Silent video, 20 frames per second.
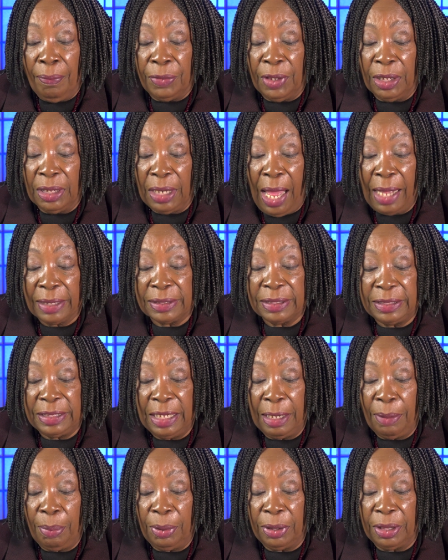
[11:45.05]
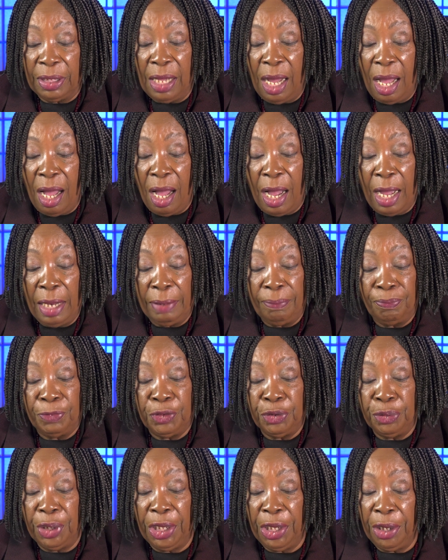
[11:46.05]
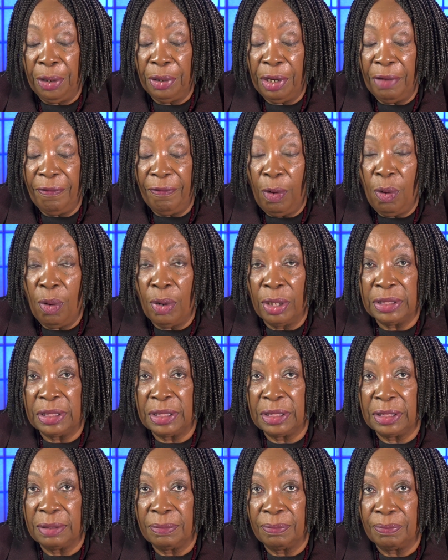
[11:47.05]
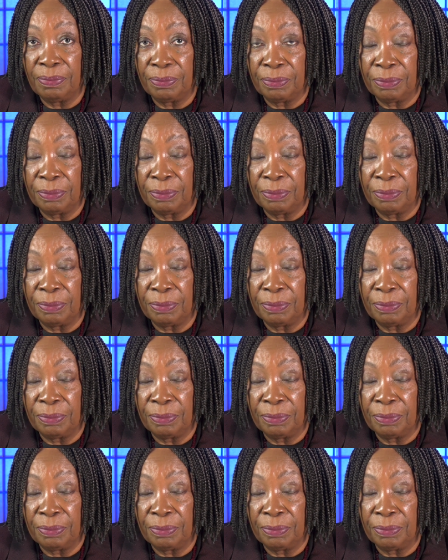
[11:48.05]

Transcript: the lockstep with God, to hear their voice.